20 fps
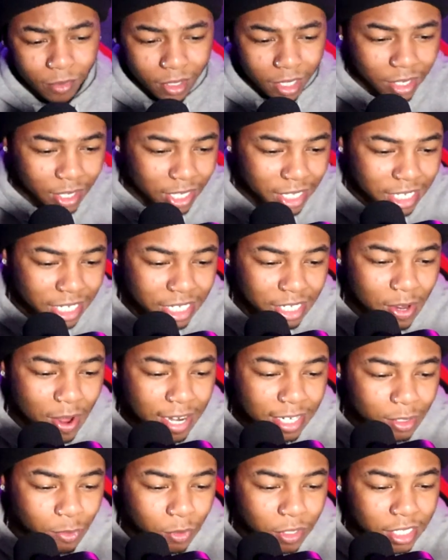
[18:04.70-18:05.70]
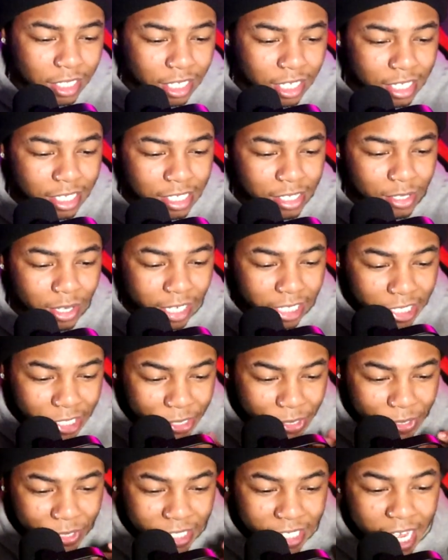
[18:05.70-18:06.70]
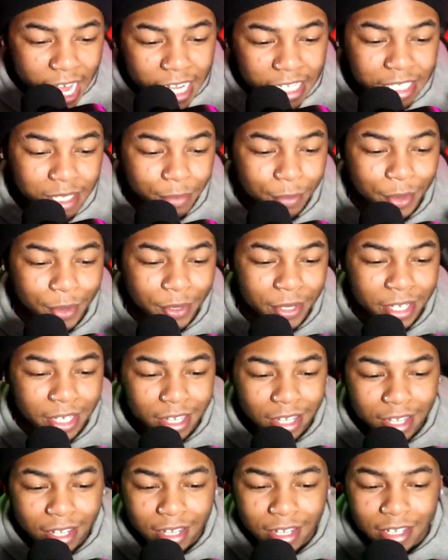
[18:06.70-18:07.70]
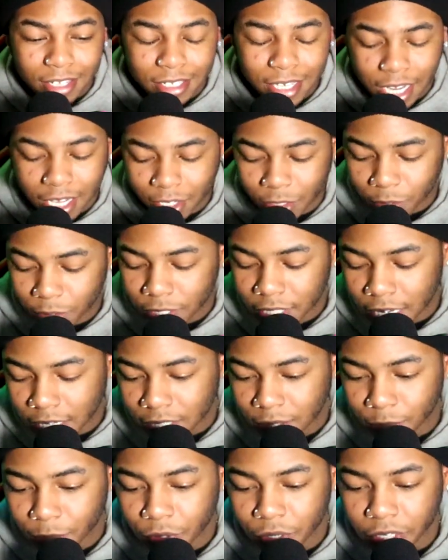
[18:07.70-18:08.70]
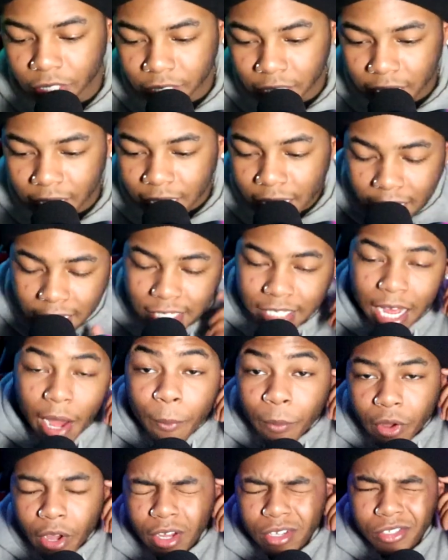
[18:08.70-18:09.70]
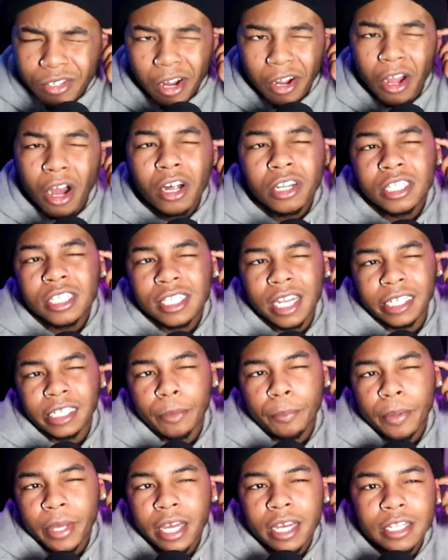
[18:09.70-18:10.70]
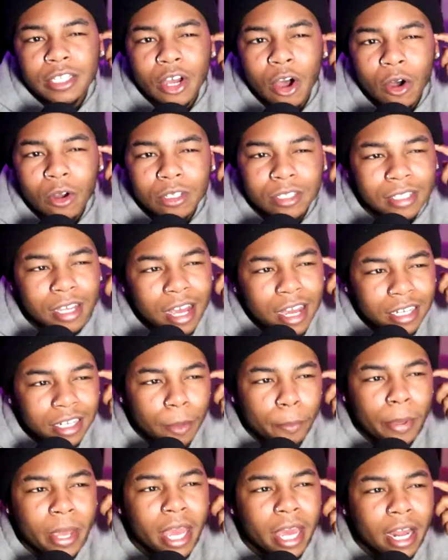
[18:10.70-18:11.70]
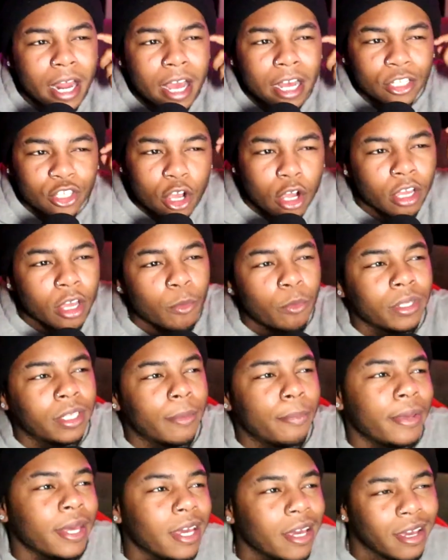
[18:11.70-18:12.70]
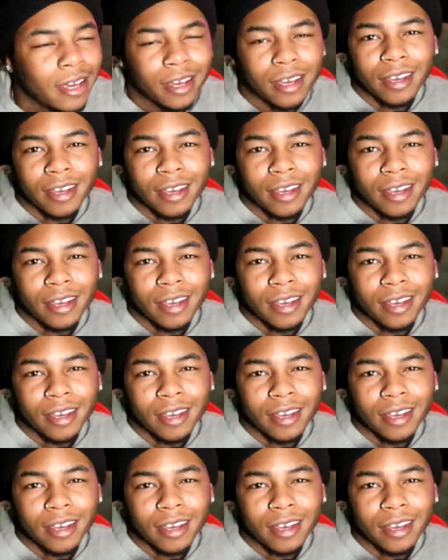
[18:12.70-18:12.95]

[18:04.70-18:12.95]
you know what I'm saying? So I just want to get this like the little testimony. It's like a little testimony thing. Like I said, I'm gonna start calling these like Depend talks. Depend talking with Depend.